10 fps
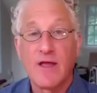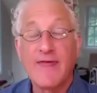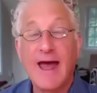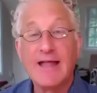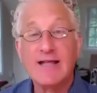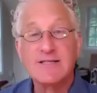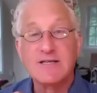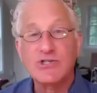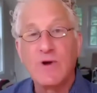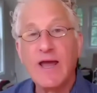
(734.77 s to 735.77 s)
That is a
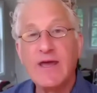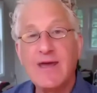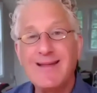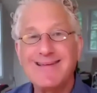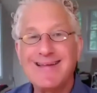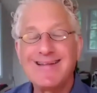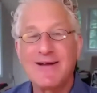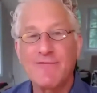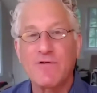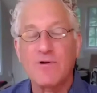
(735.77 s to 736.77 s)
strikingly
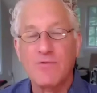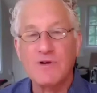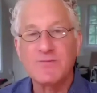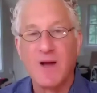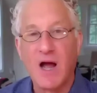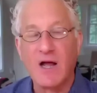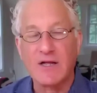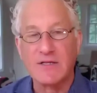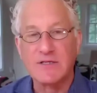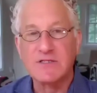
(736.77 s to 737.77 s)
different
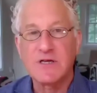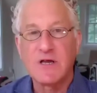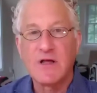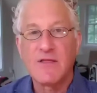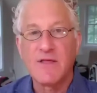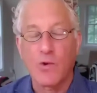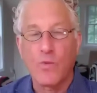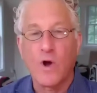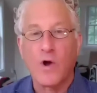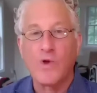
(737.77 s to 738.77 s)
response than
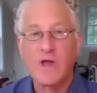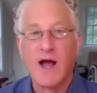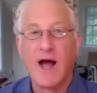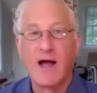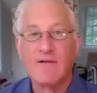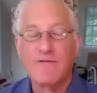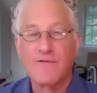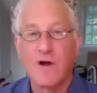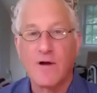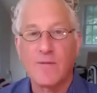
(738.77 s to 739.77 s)
what we got
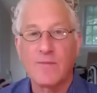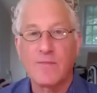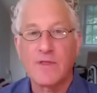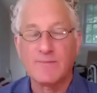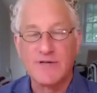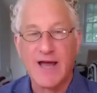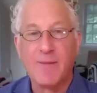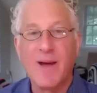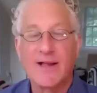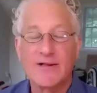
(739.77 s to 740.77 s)
from the plant
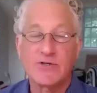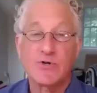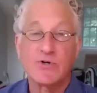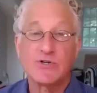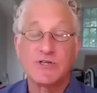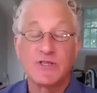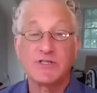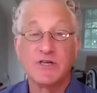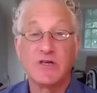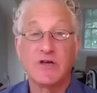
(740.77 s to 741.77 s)
managers and the
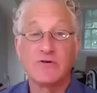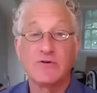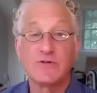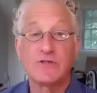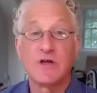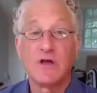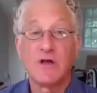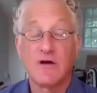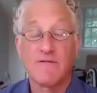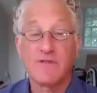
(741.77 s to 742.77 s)
CEOs
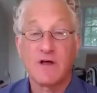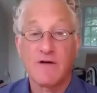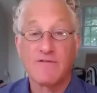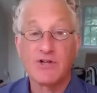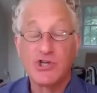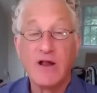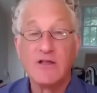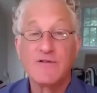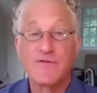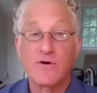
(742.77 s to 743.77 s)
of the
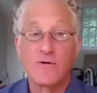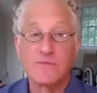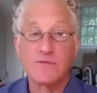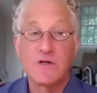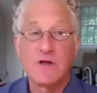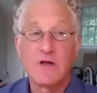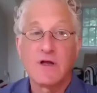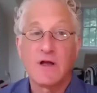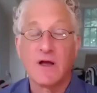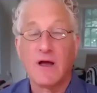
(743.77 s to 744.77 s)
Chinese firms
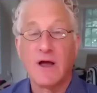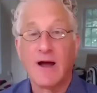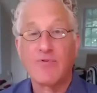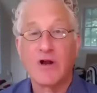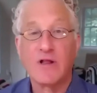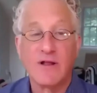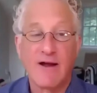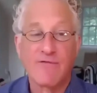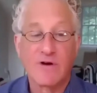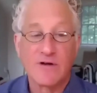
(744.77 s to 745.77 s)
operating in
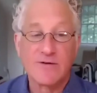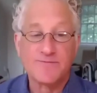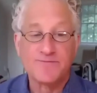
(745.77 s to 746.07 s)
Africa.